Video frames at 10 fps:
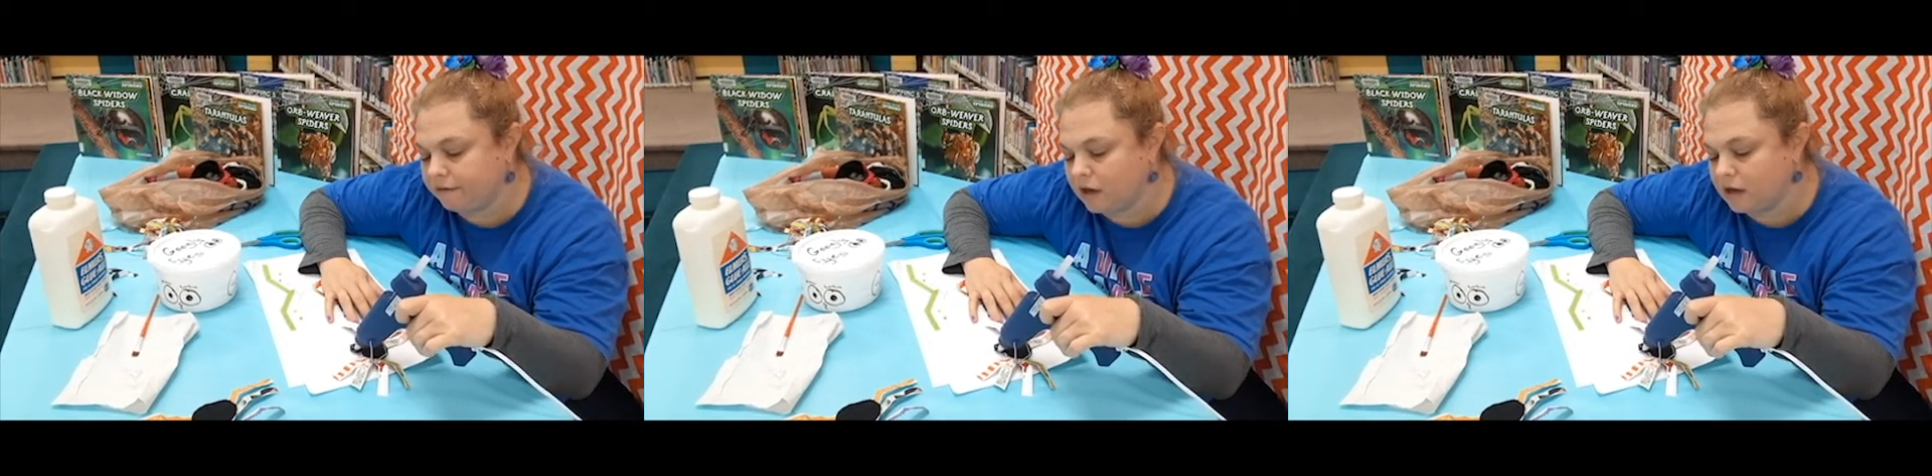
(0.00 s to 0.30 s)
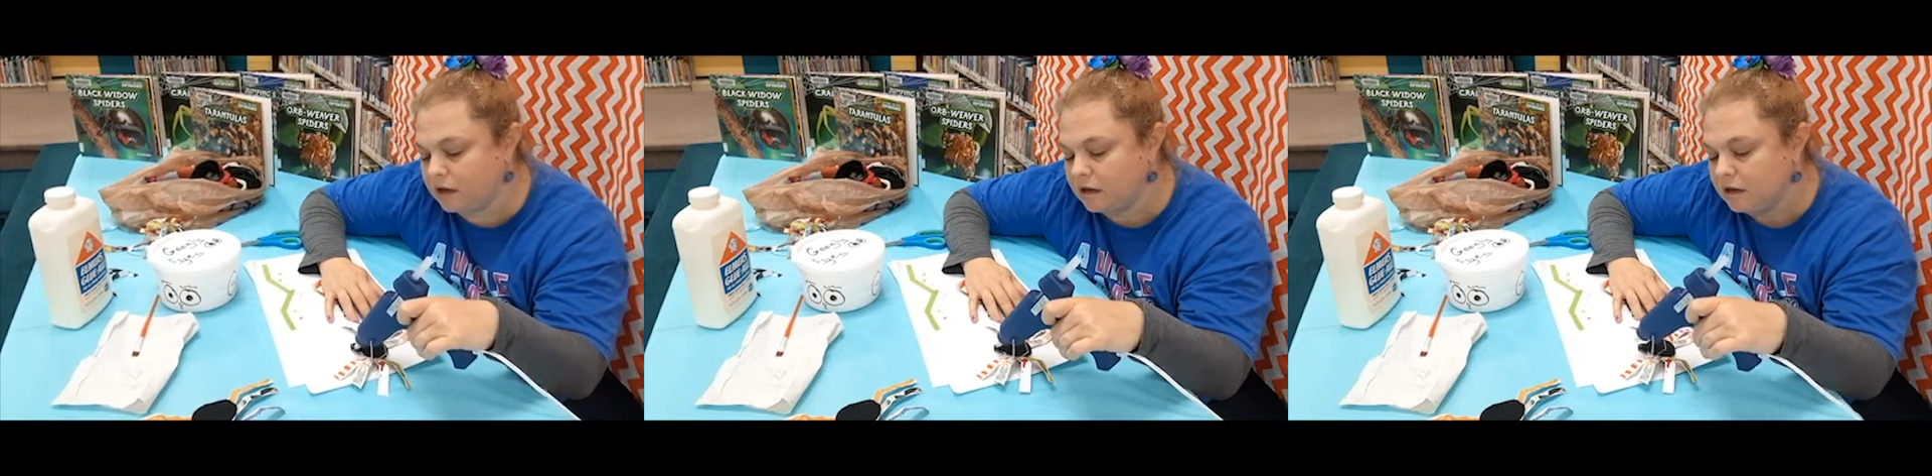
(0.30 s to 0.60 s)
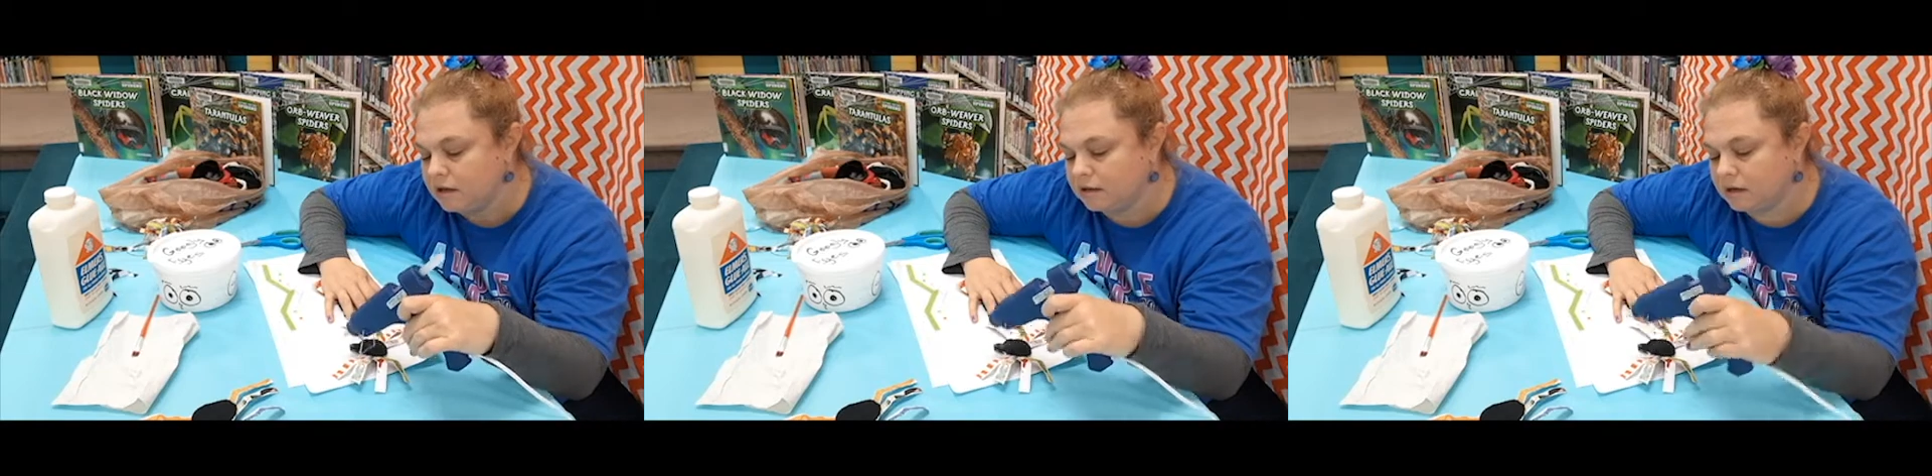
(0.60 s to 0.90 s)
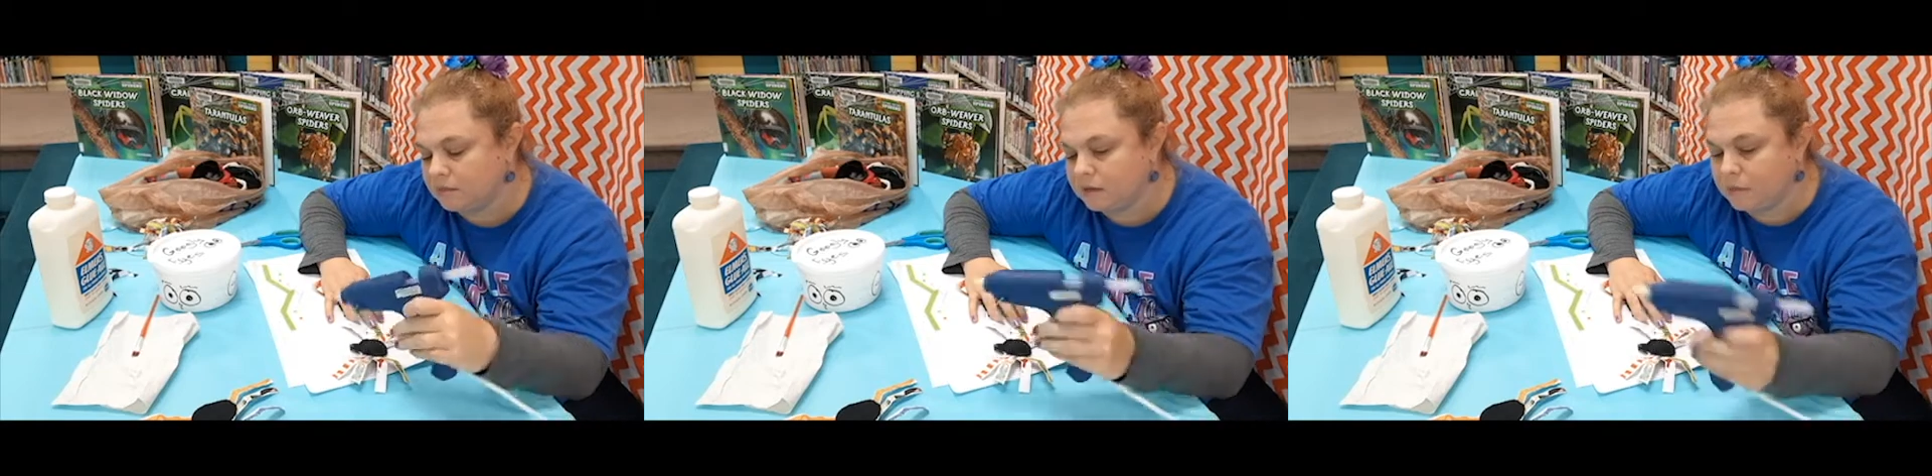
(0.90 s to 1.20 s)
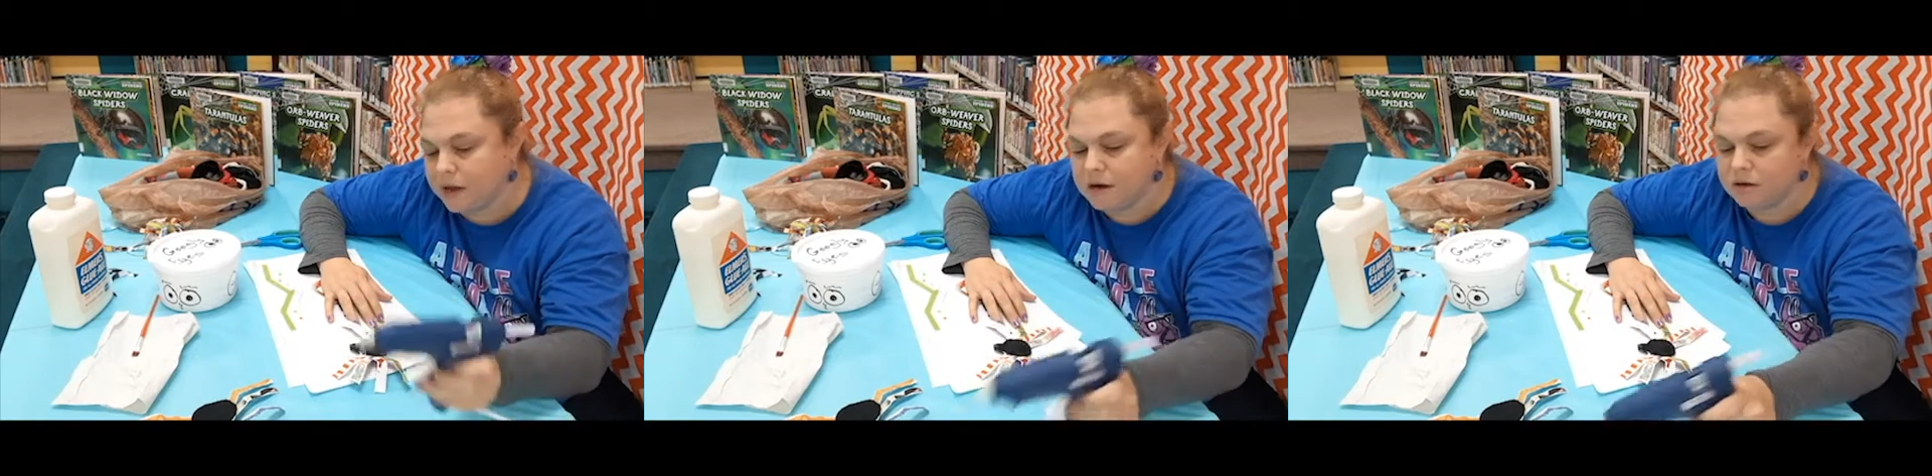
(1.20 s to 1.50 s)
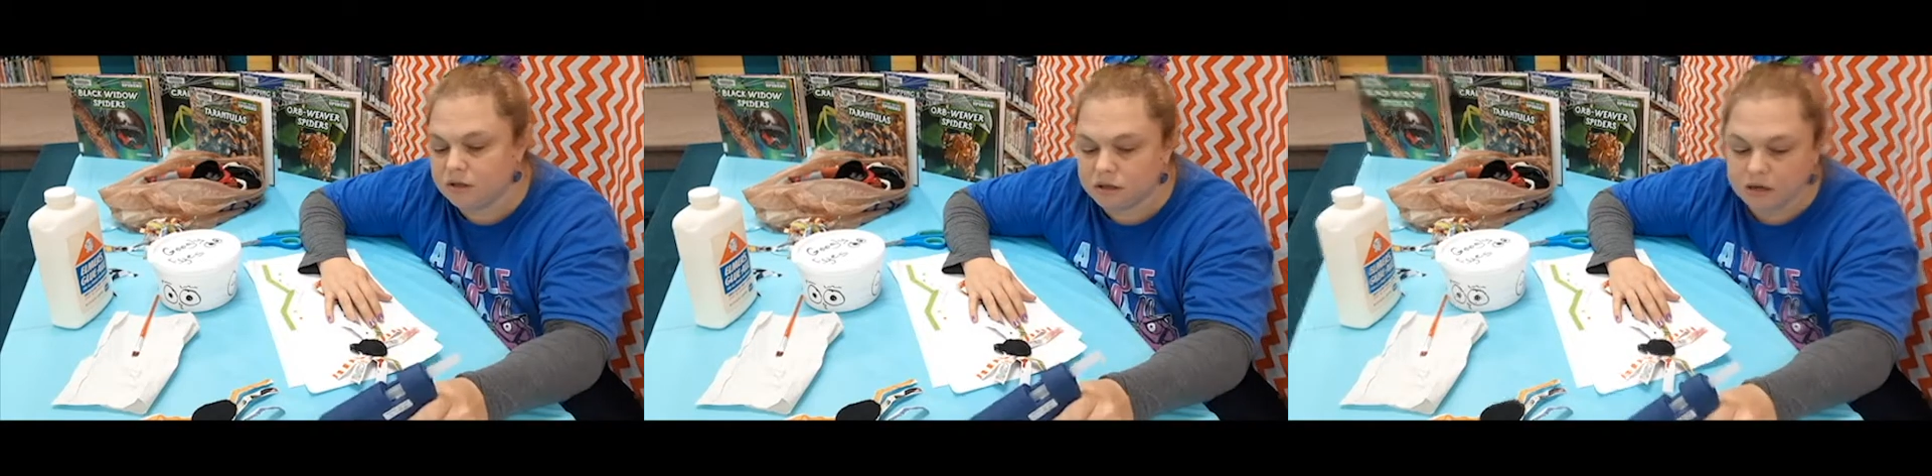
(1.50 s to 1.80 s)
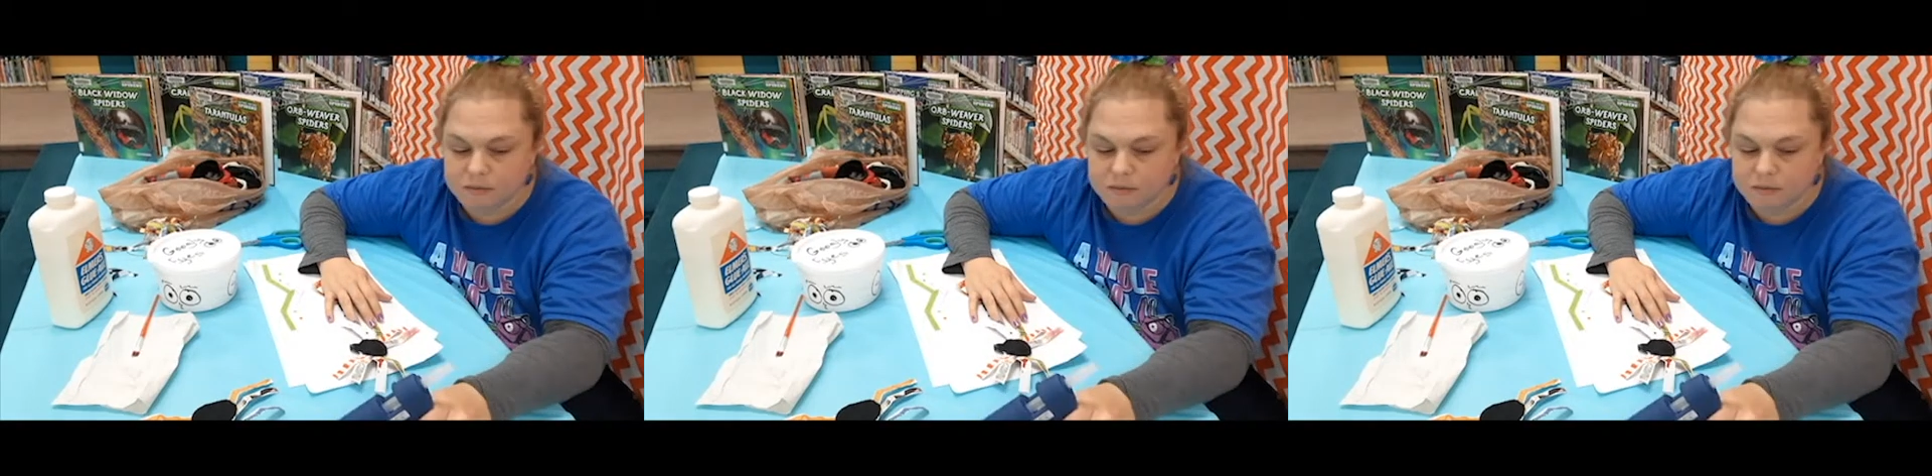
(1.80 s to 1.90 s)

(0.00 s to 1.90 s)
Like some spiders you can